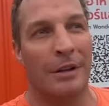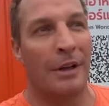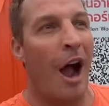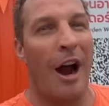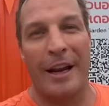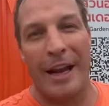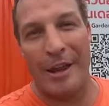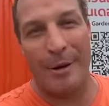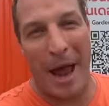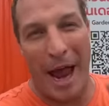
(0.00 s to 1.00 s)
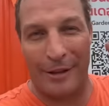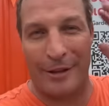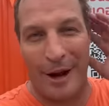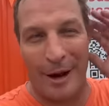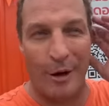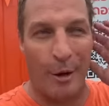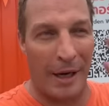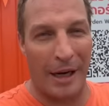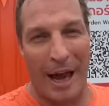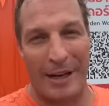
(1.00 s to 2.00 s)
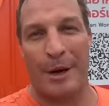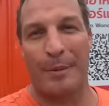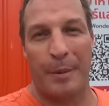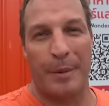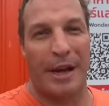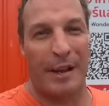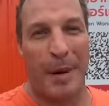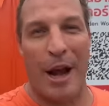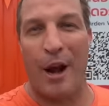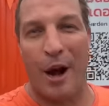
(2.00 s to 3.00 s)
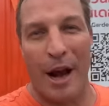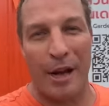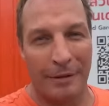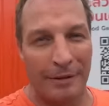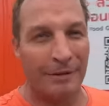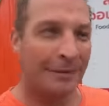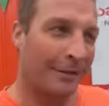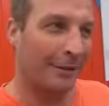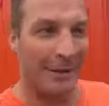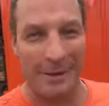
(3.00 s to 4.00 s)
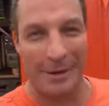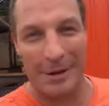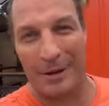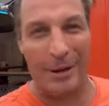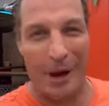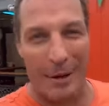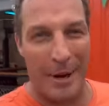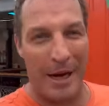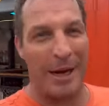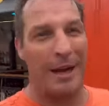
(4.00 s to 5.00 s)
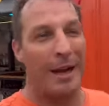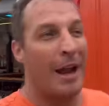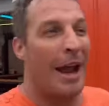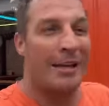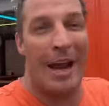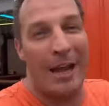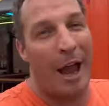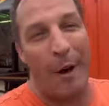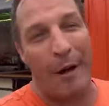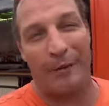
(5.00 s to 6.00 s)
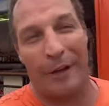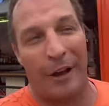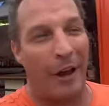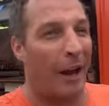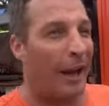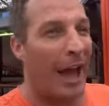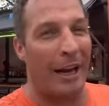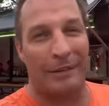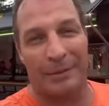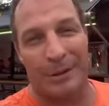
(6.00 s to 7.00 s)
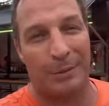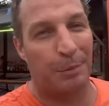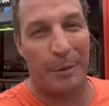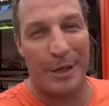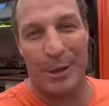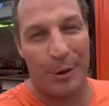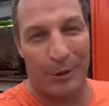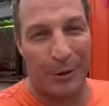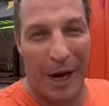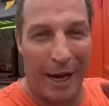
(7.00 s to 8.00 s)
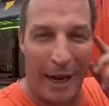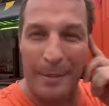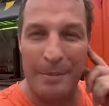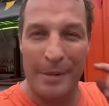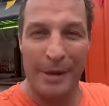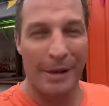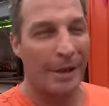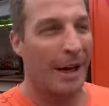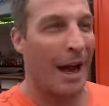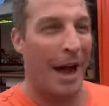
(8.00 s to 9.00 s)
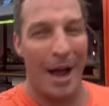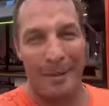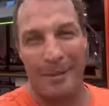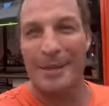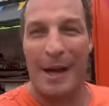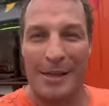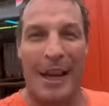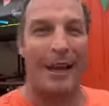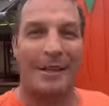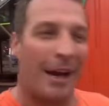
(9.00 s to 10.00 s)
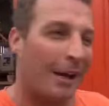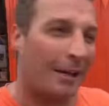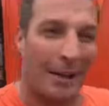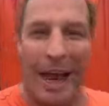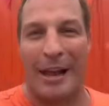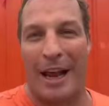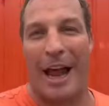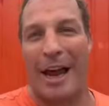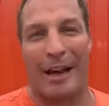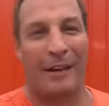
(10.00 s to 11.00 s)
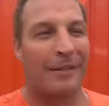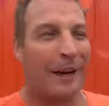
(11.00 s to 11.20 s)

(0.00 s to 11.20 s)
I'm going to get there about eight thirty. I'm normally late, so I'll probably get there about nine. Knowing me. It's going to go on for late, probably two or three A M Um, so it's kind of, so get there later.